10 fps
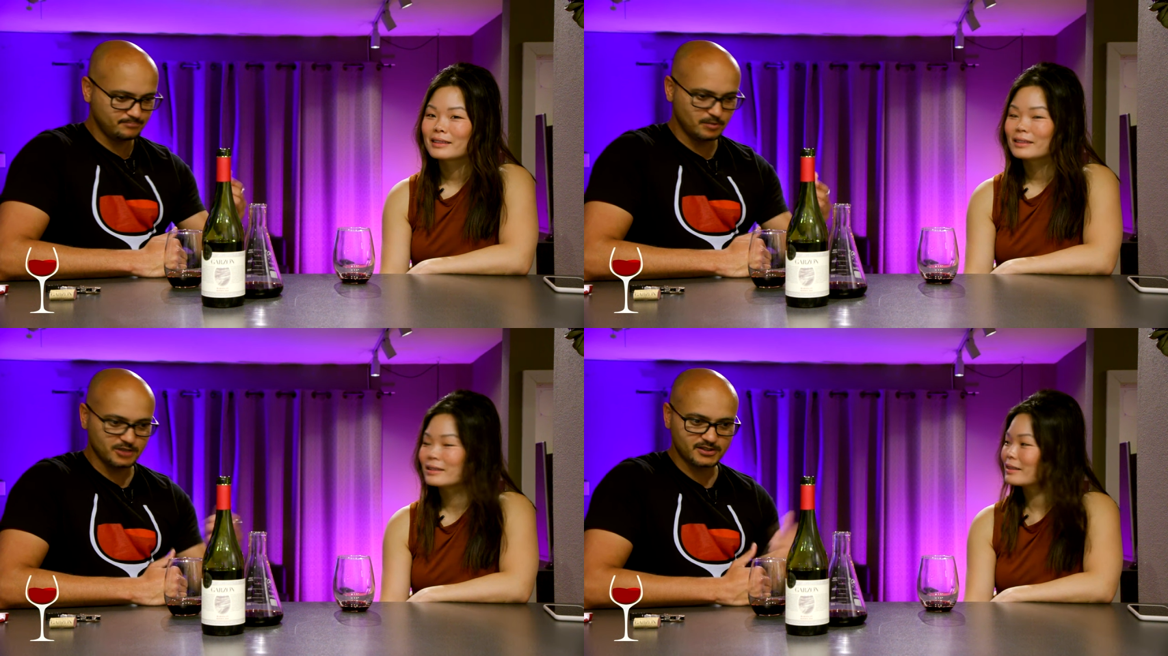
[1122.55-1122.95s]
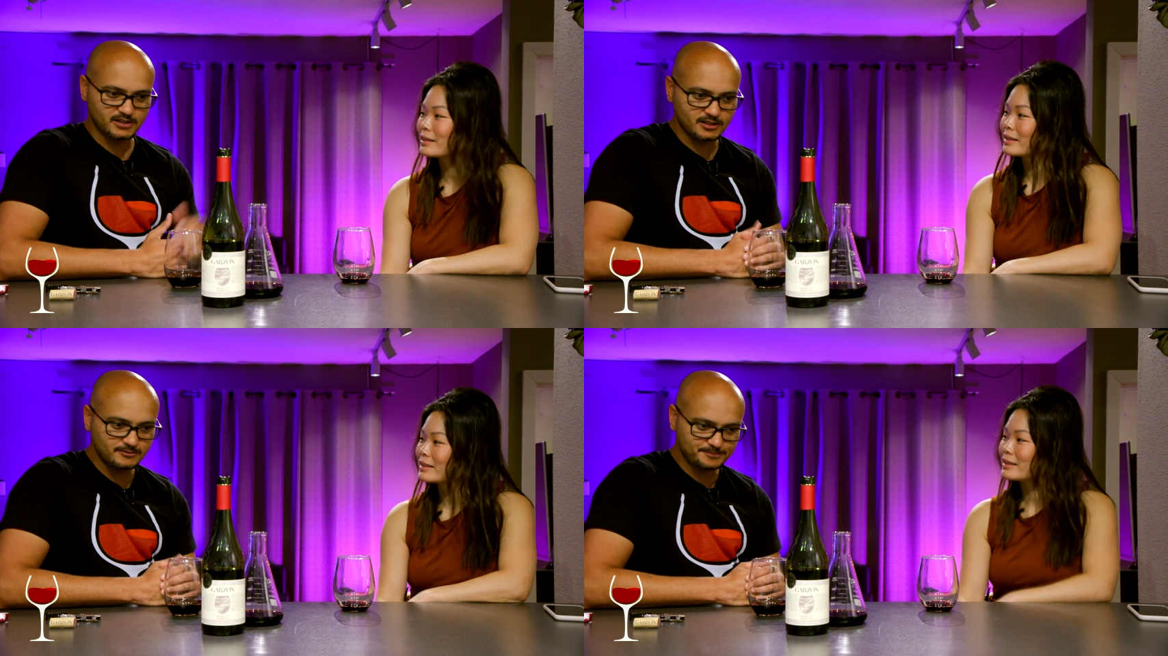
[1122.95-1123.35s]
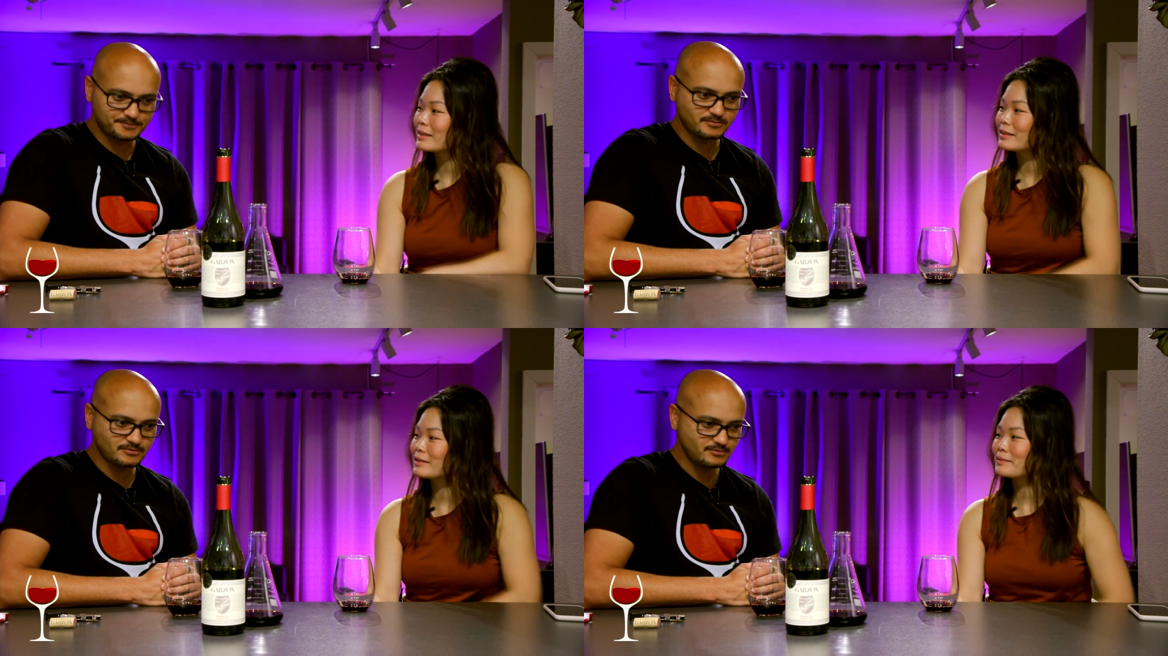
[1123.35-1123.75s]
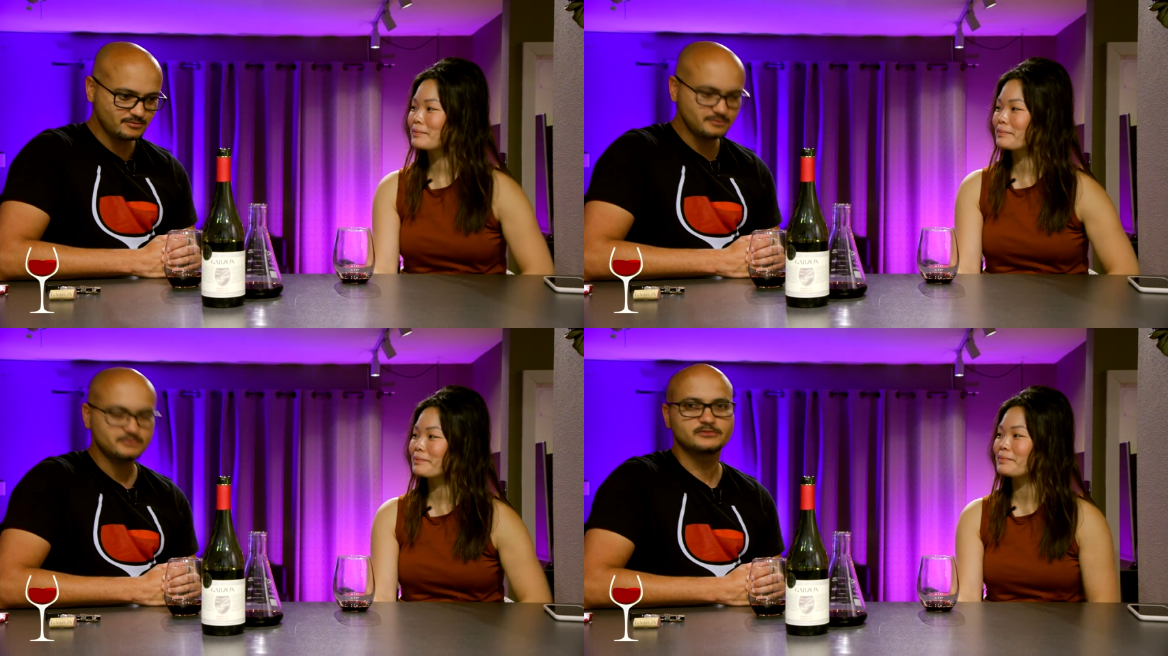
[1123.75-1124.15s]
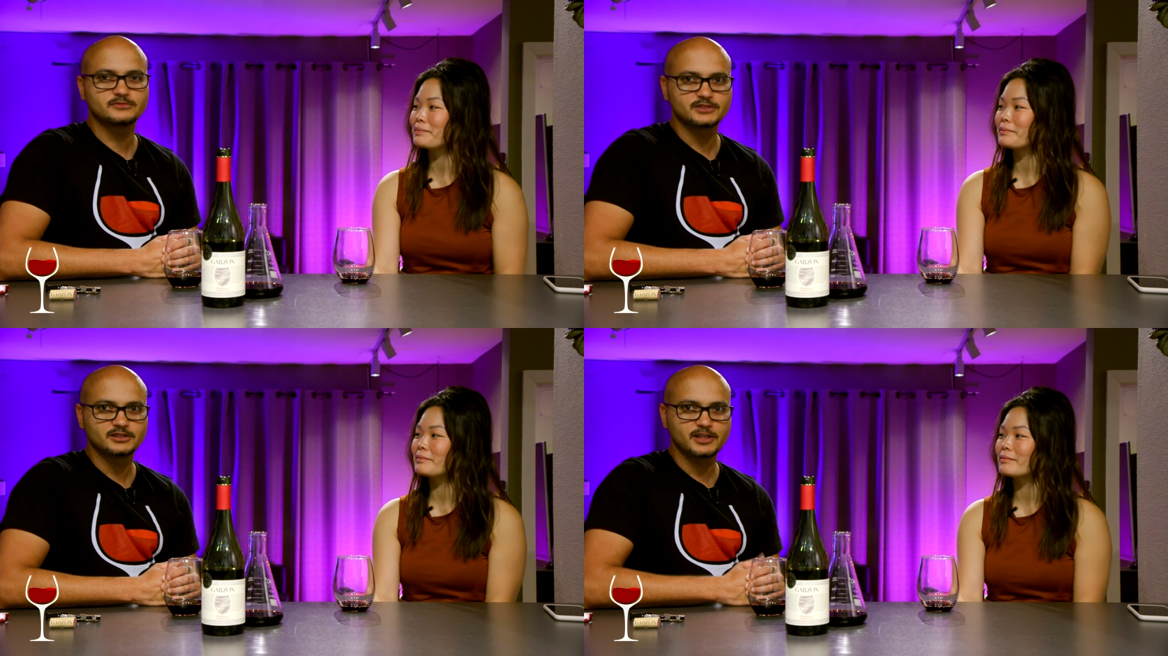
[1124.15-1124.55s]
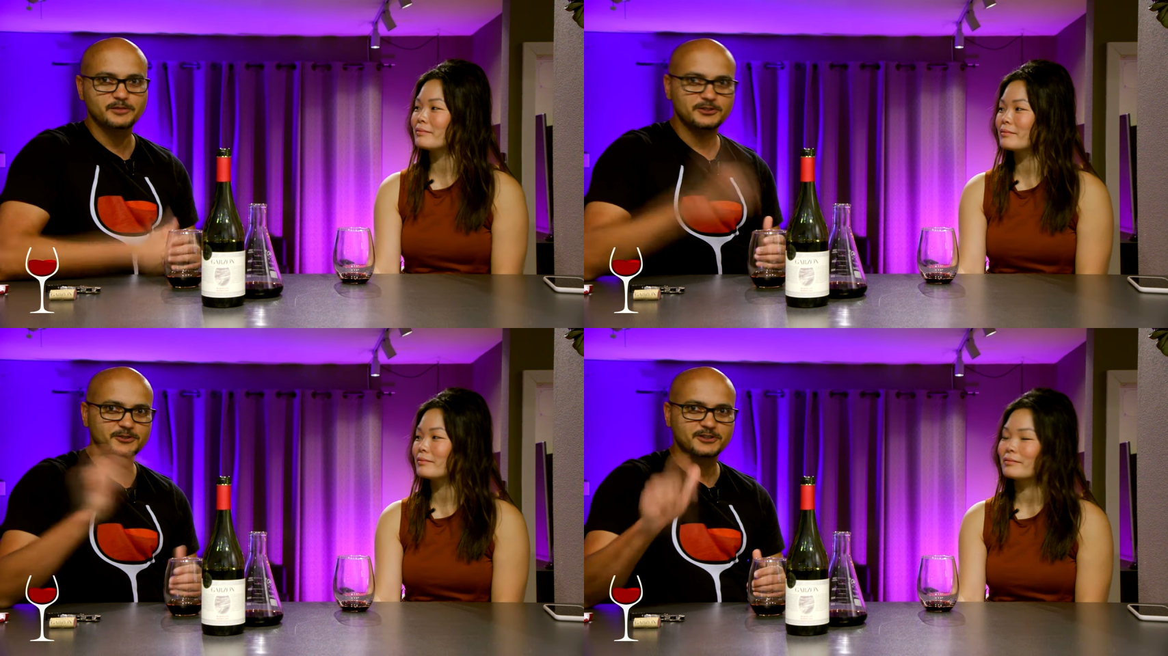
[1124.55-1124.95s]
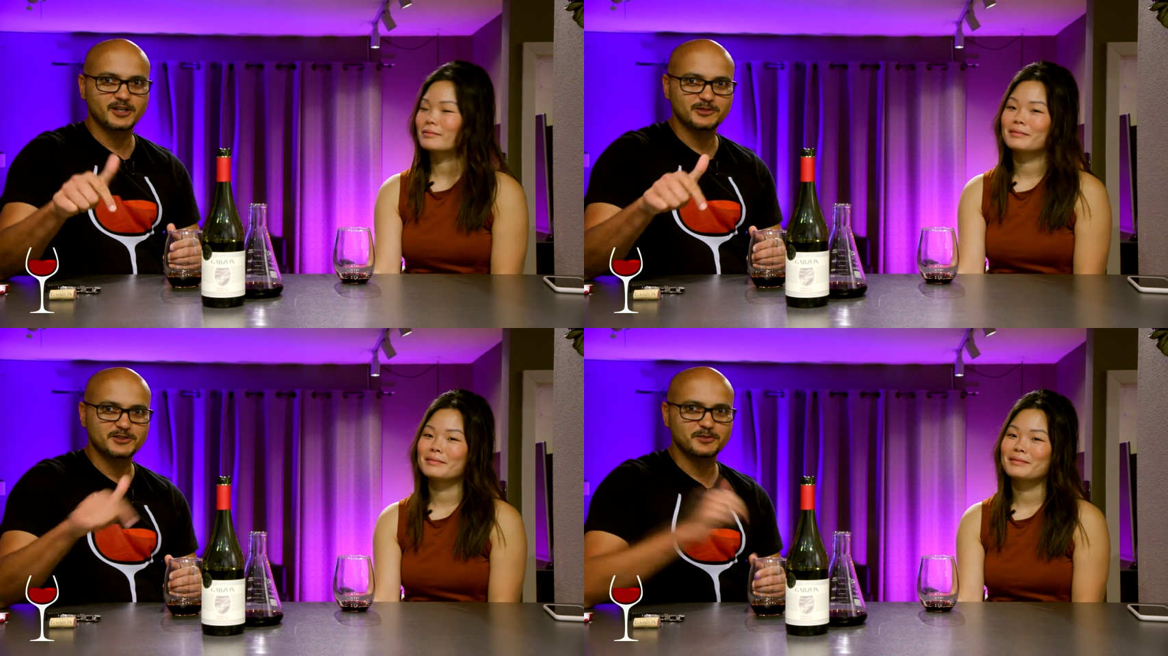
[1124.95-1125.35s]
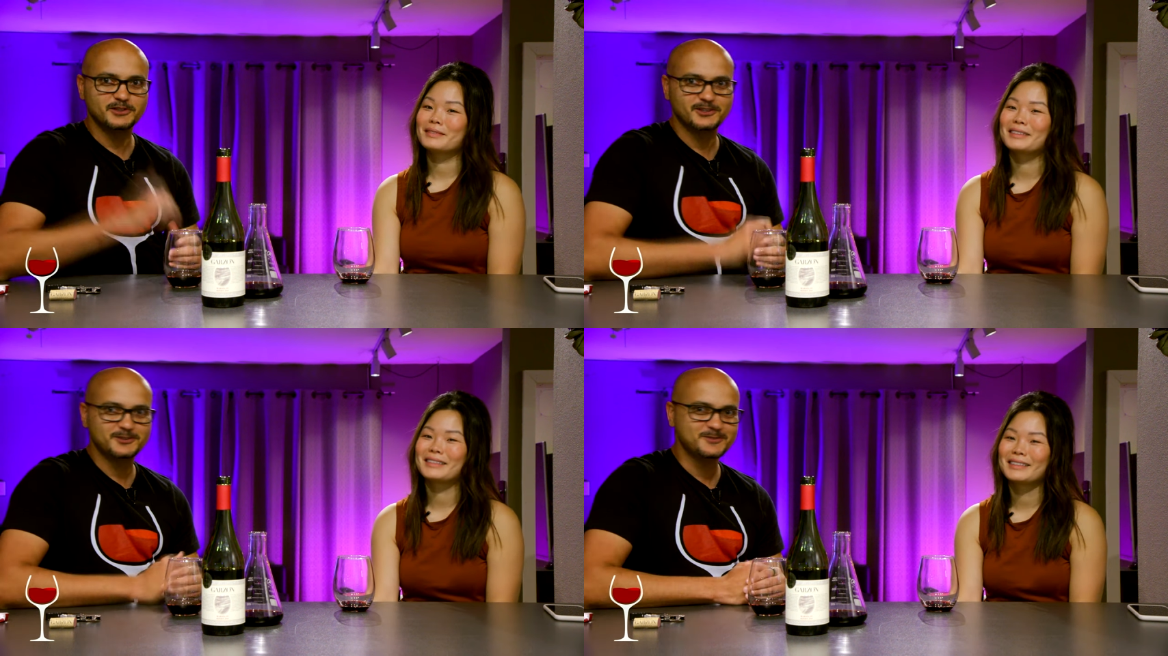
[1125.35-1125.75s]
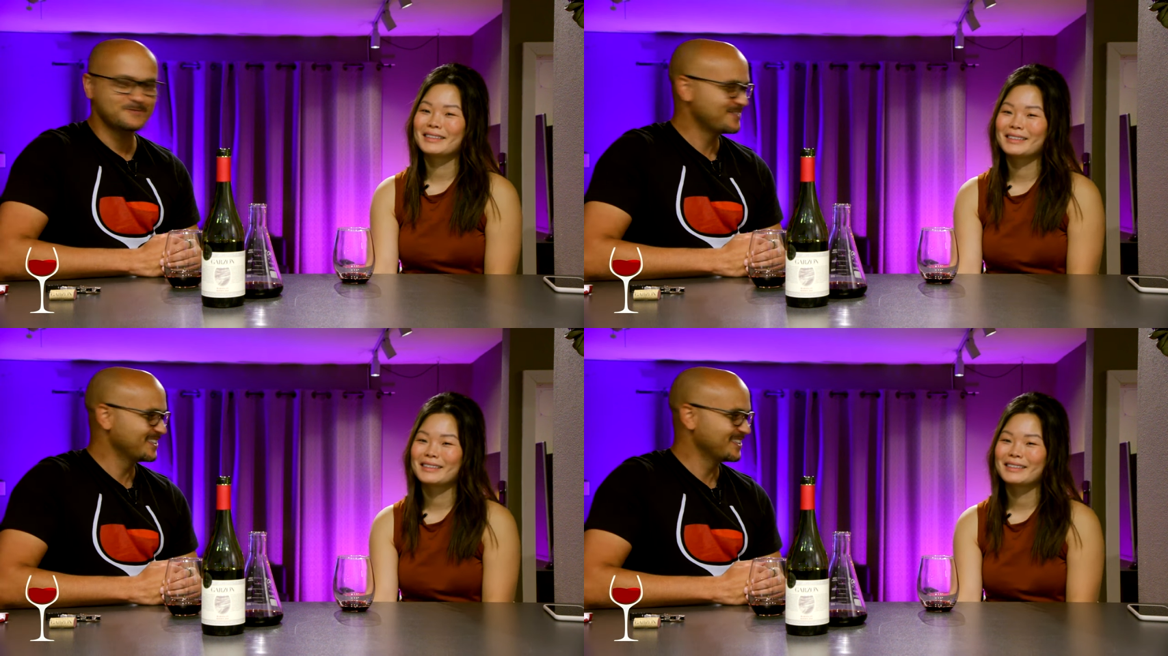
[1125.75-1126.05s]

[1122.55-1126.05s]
Speaker 1: Marselan? Let me know in the comments below.